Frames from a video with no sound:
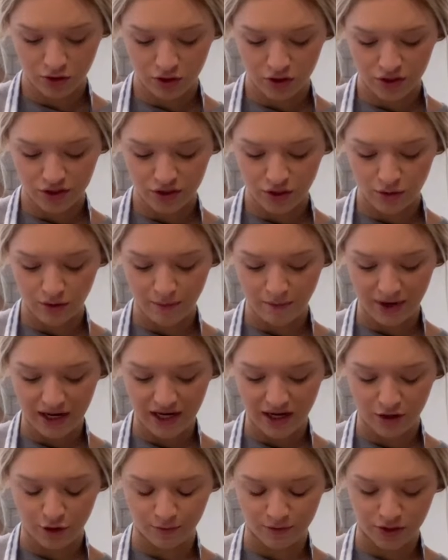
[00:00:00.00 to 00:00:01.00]
So it might
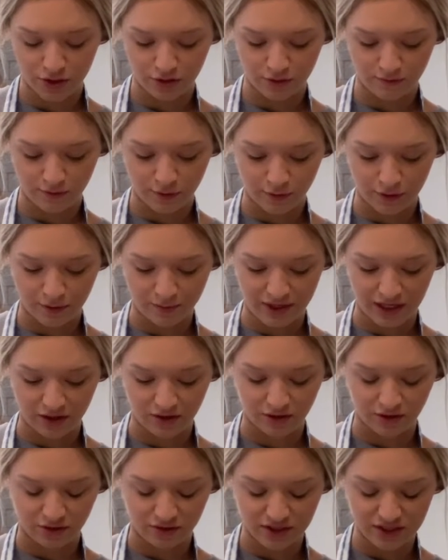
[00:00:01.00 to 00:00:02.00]
help too if you want to make a
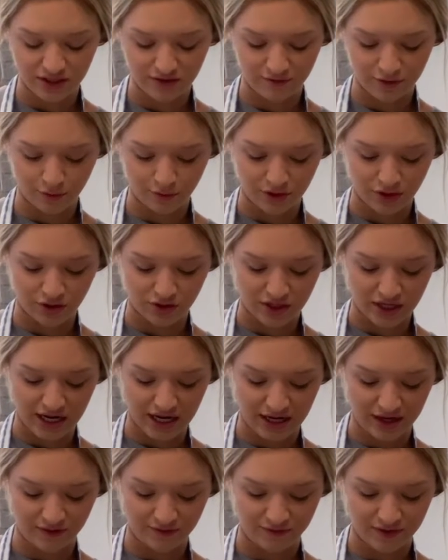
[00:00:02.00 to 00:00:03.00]
little divot with your
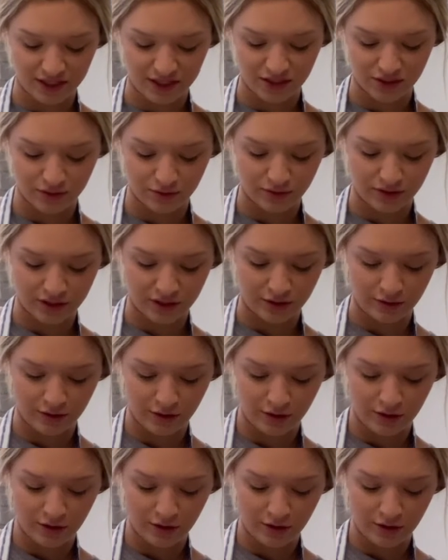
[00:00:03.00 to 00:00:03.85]
knife into it,